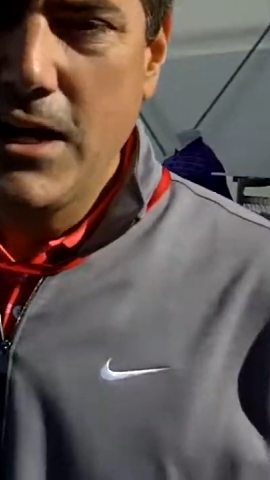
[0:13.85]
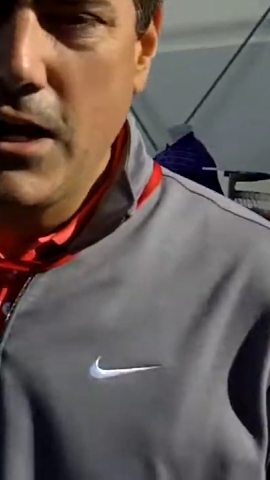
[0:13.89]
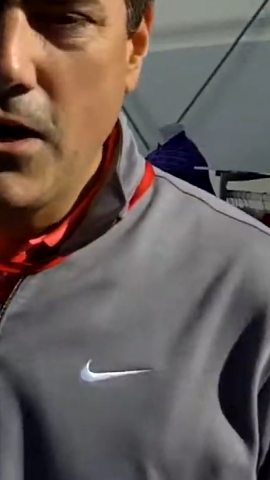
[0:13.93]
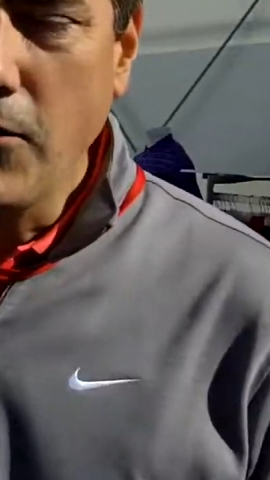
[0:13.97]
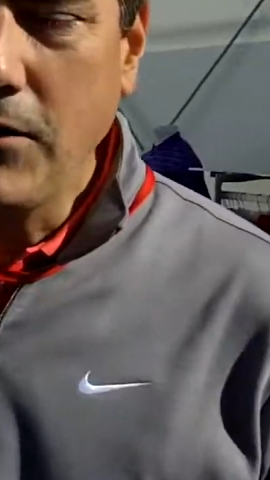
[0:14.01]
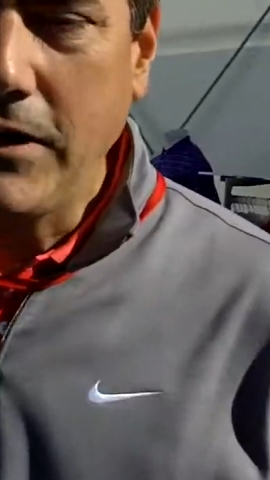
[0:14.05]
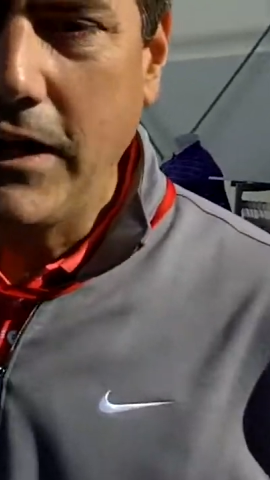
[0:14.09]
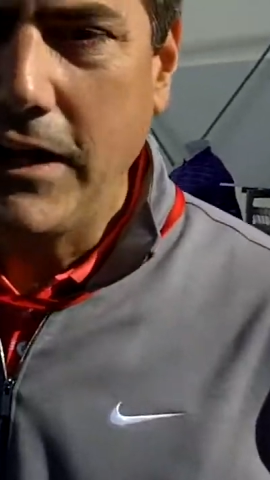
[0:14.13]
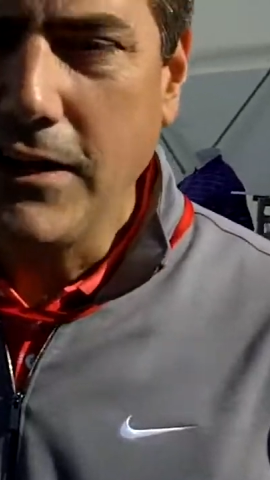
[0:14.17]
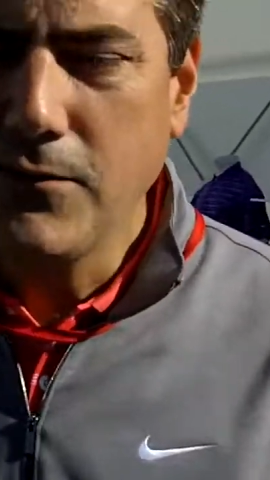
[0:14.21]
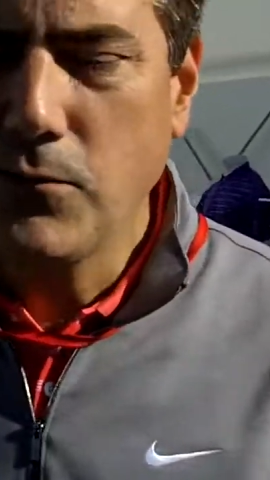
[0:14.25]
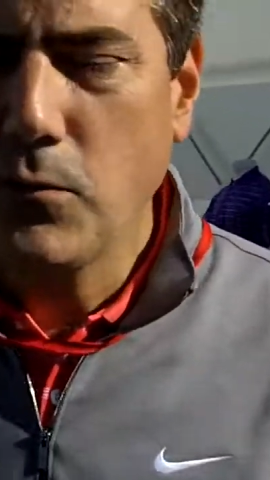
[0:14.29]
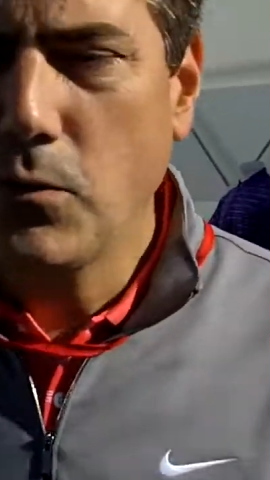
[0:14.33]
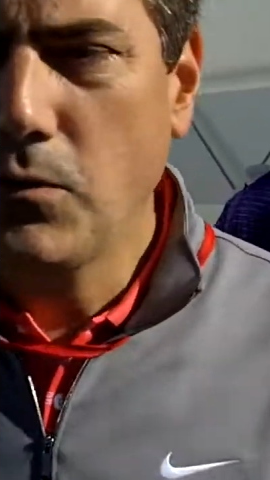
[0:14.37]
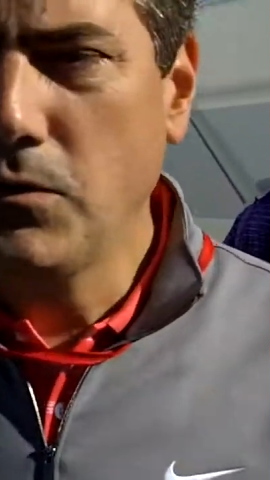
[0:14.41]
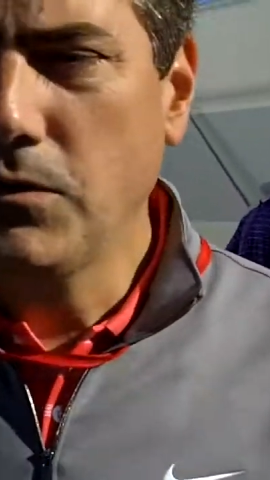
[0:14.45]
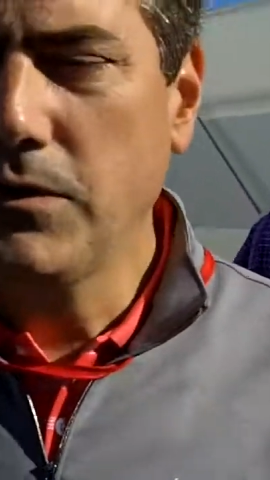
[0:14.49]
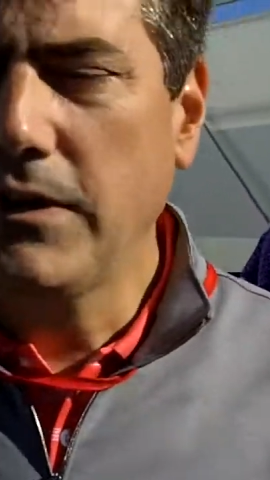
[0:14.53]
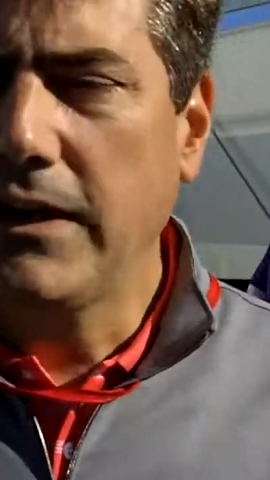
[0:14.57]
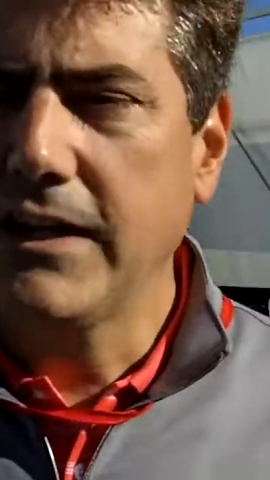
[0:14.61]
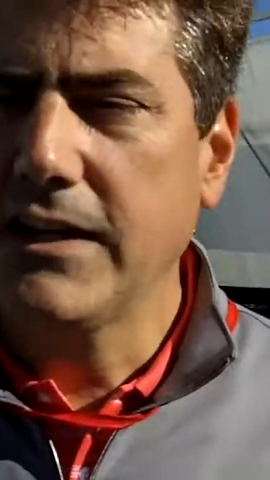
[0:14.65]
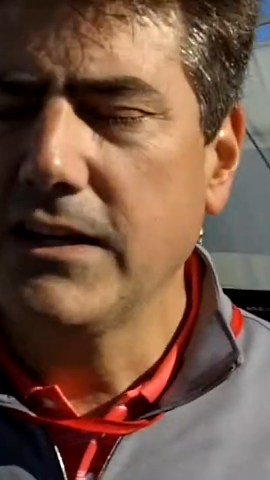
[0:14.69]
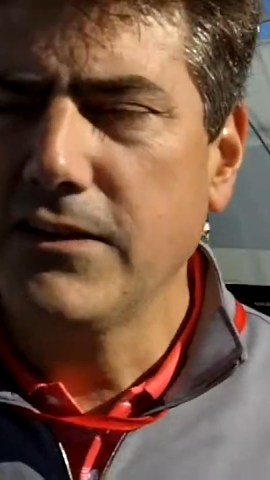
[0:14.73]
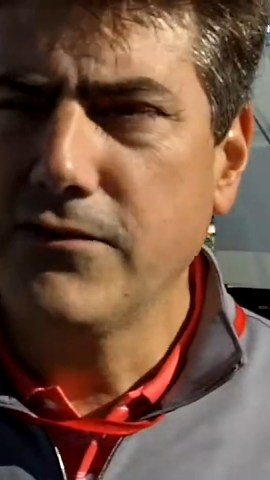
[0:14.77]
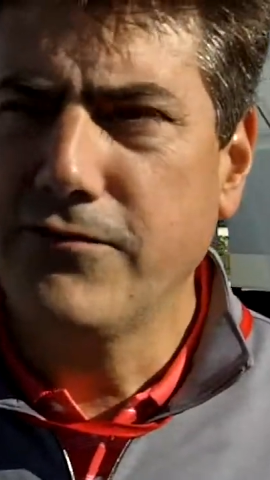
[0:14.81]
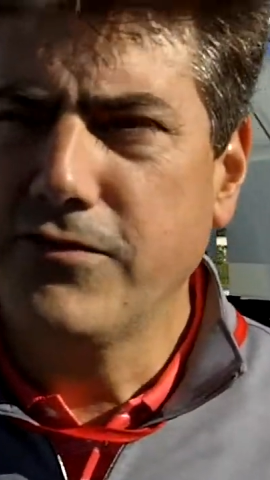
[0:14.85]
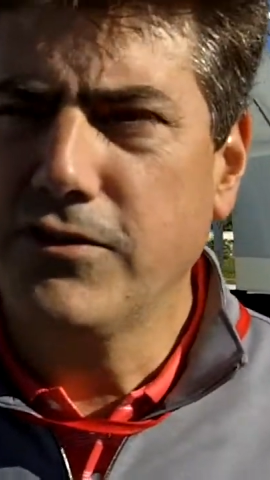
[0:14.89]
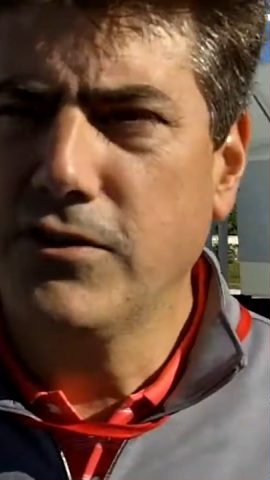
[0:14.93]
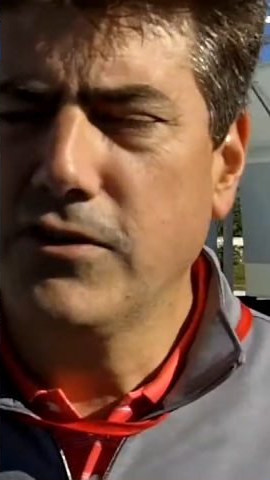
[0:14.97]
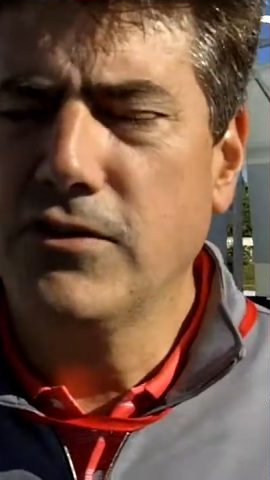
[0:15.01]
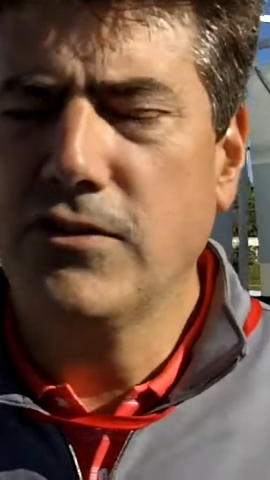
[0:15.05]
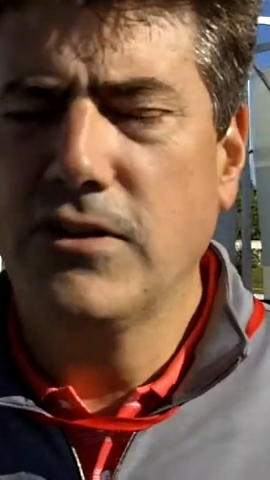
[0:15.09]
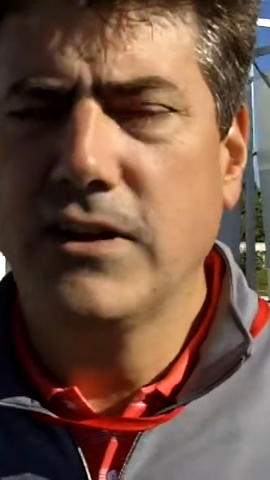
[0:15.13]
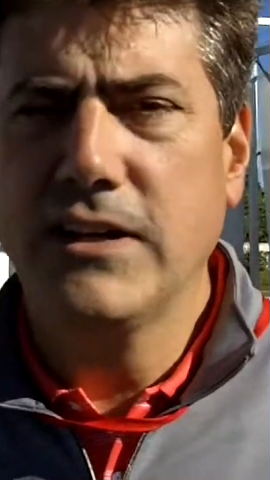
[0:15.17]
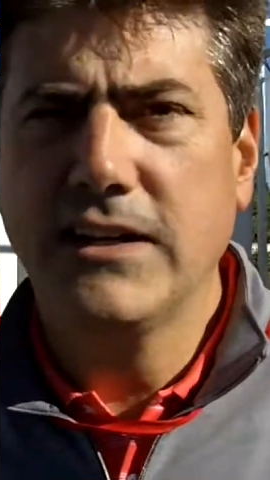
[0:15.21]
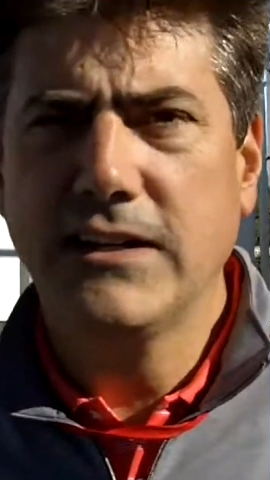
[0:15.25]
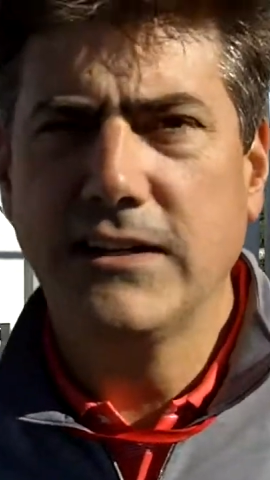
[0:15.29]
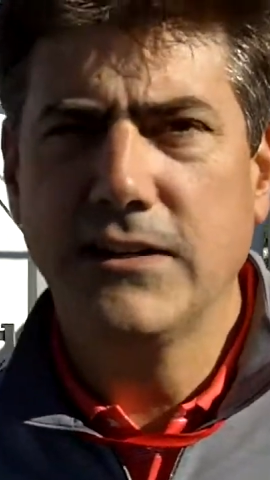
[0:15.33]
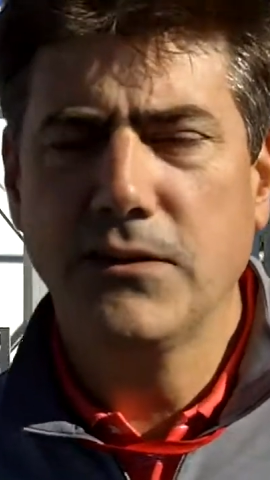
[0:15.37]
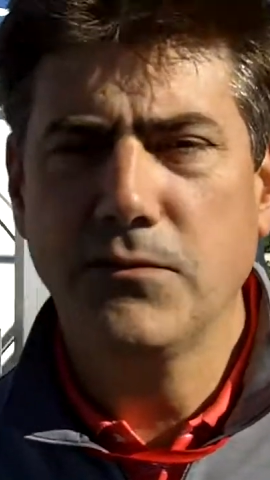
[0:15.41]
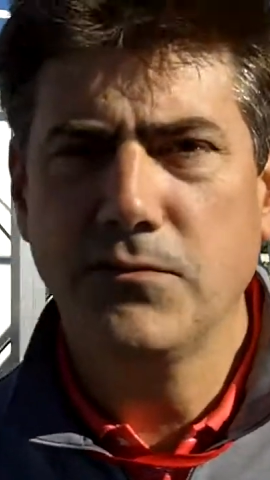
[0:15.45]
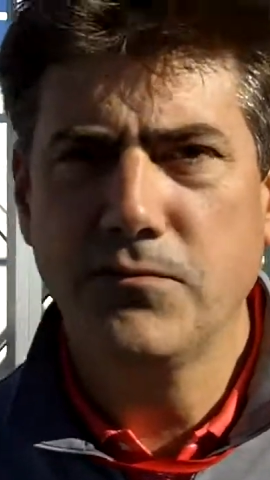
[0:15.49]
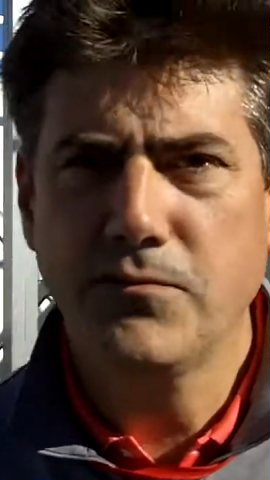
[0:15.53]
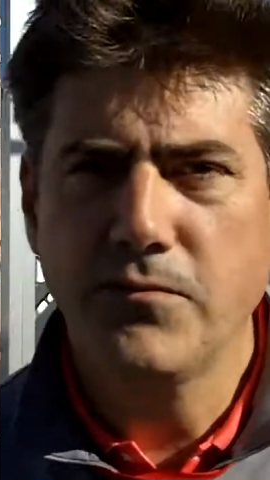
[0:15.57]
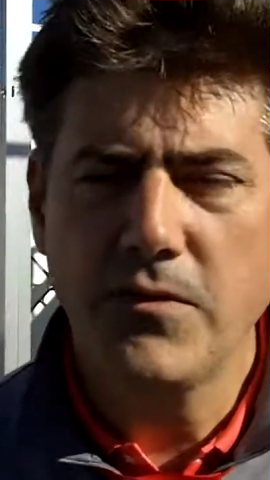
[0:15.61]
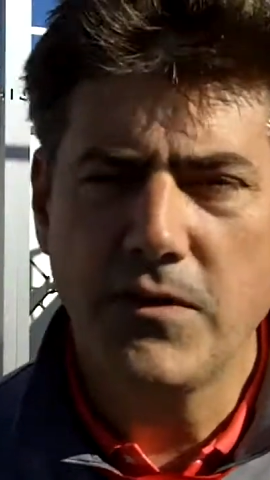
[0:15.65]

Okay, well, uh, for uh,